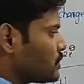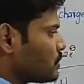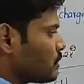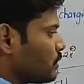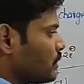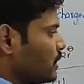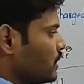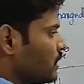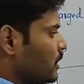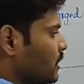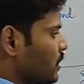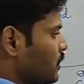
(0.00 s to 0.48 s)

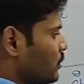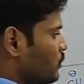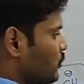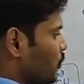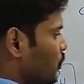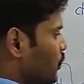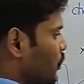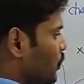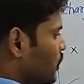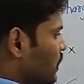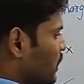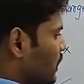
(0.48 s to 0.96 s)
So here
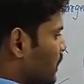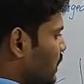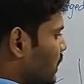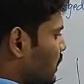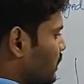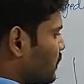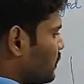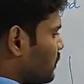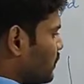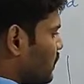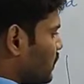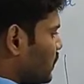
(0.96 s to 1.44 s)
more
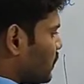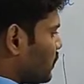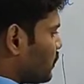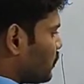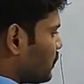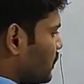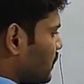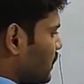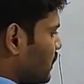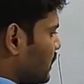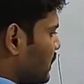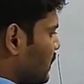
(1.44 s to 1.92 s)
electron
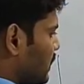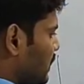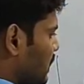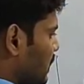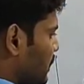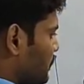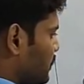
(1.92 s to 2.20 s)
donating